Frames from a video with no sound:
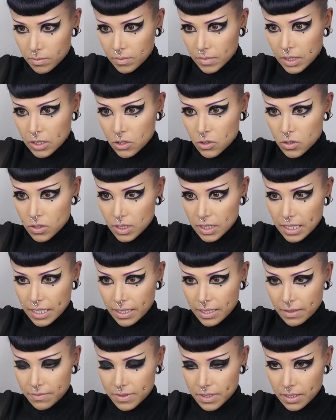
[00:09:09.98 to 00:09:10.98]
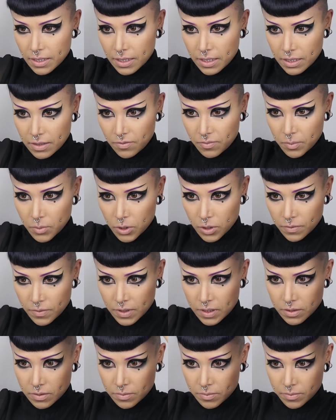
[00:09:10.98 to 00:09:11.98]
And usually that gives it kind of more of
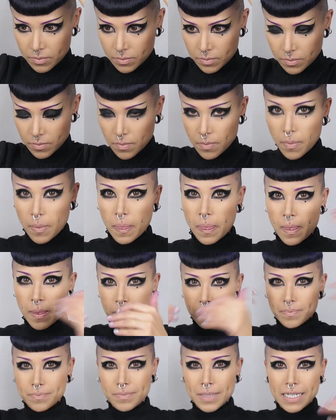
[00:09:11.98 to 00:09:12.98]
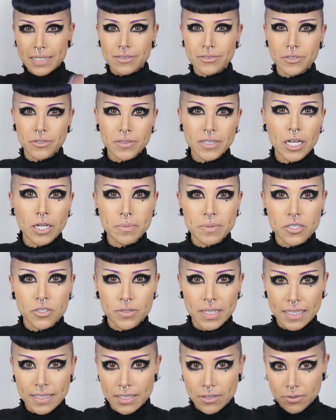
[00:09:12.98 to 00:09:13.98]
a, I don't know, it helps
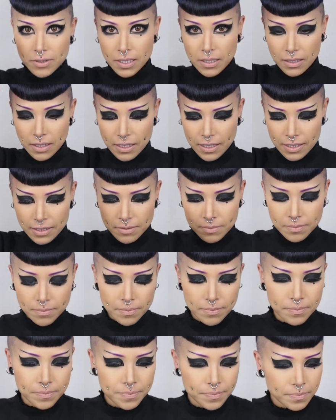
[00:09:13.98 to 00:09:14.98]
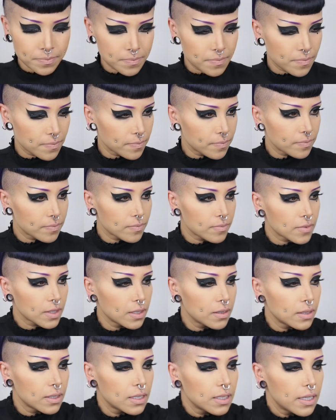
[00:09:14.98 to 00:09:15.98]
straighten out the line.
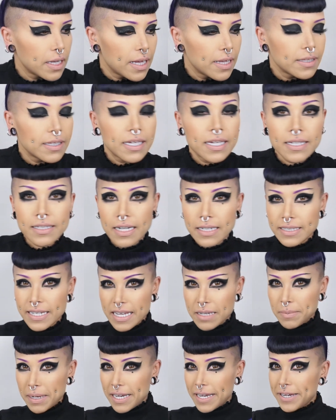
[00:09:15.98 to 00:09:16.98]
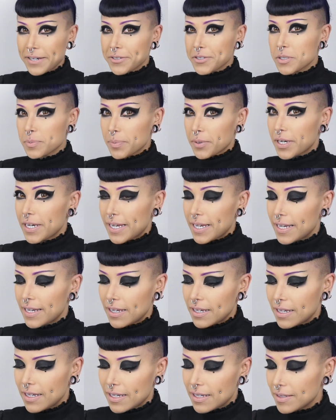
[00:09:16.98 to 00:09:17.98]
And then I take my
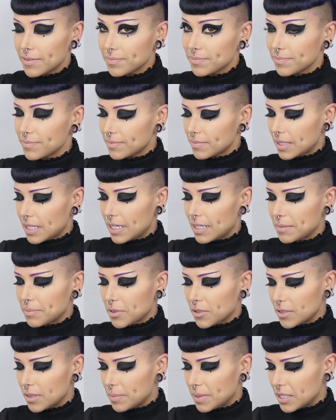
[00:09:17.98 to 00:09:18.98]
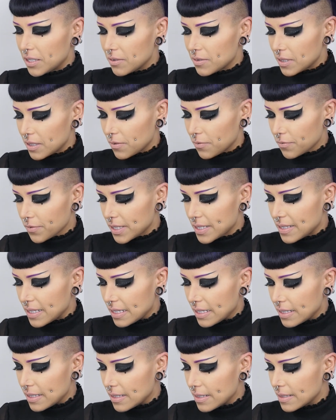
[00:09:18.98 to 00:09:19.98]
hairspray. I'm going to be using
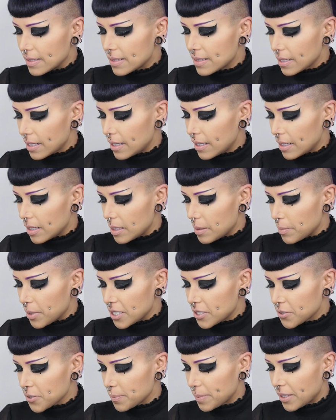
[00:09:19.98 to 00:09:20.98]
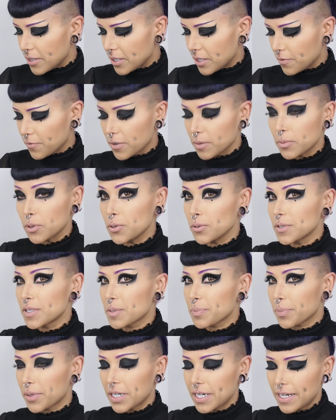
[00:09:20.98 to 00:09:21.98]
Frizzies uh, Moisture Barrier from Hold
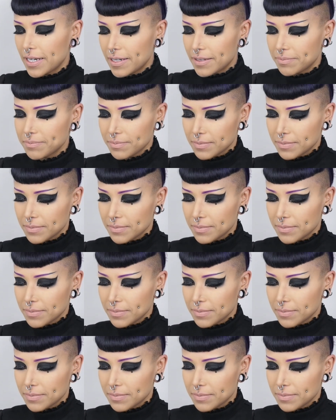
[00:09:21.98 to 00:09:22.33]
Spray.